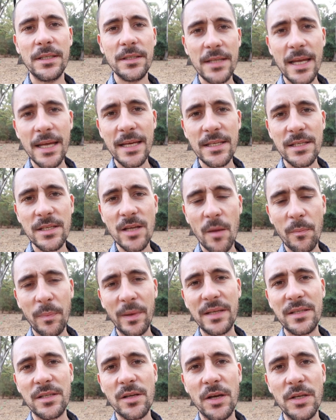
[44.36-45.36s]
today's
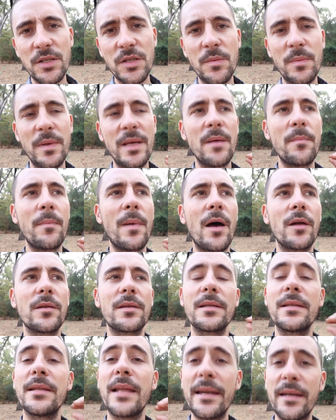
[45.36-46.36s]
topic is going to be
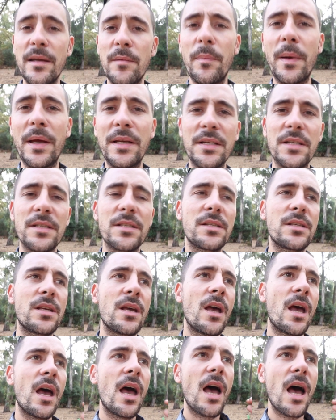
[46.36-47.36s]
about landing pages.
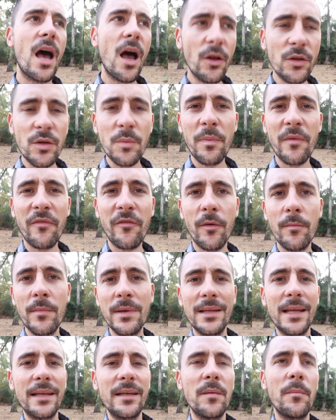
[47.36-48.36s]
How to perform
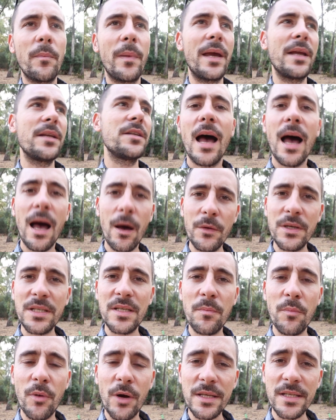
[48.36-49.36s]
a landing page, how is
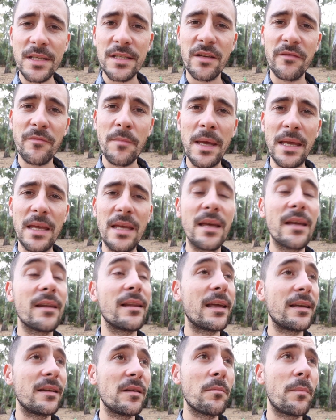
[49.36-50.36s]
the process of making a
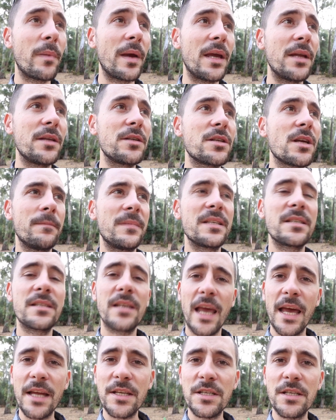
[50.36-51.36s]
landing page, the
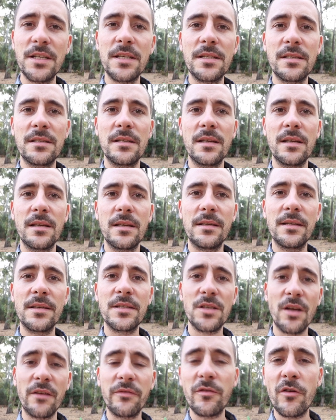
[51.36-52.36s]
sketches, the
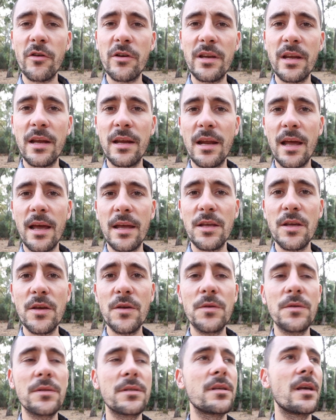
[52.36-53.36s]
software that I
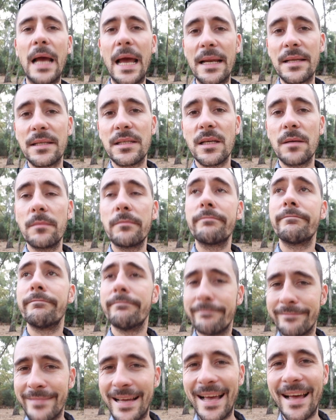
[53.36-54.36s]
use, and some
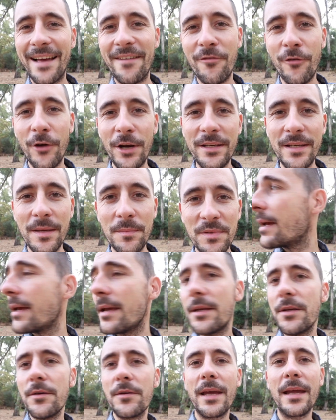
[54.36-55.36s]
free tips.
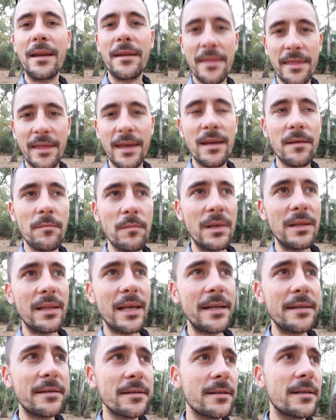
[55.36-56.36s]
You can thank me
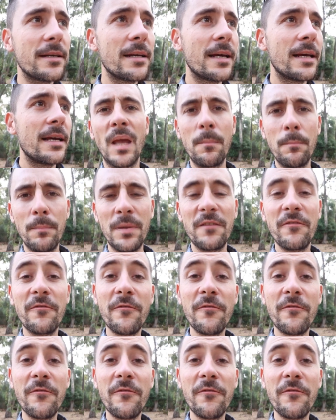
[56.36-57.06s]
later. But